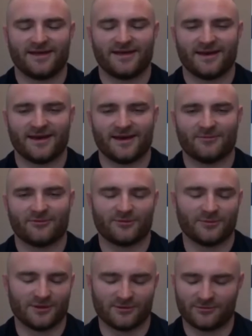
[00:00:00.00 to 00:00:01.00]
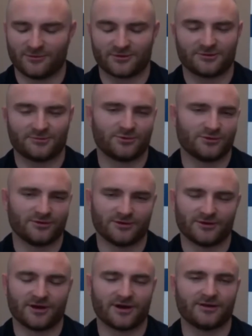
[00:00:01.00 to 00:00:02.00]
For me, the focus is purely on
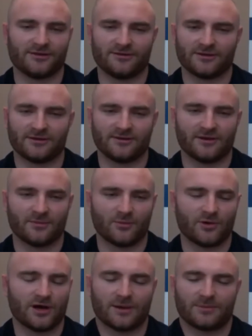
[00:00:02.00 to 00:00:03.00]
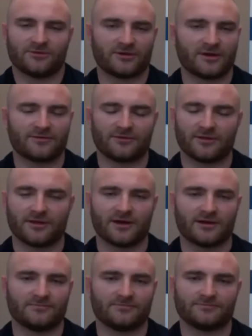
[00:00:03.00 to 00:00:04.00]
Ireland, and what happens after
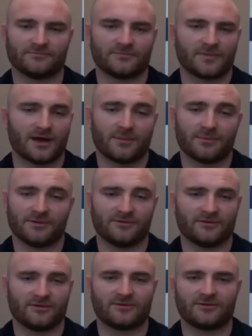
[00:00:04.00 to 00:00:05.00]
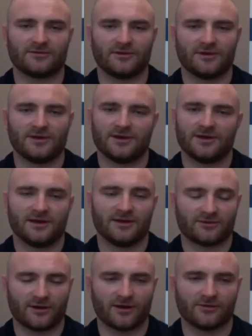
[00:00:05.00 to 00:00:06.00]
that happens. It's
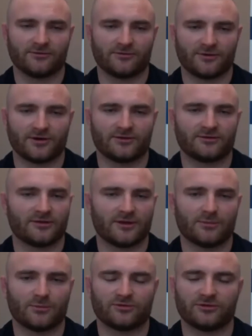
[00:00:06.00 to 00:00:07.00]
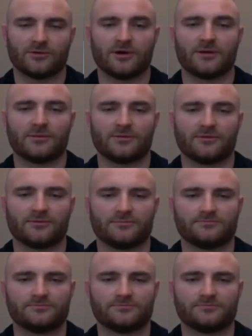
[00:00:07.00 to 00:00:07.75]
Ireland first, and then we'll see what happens.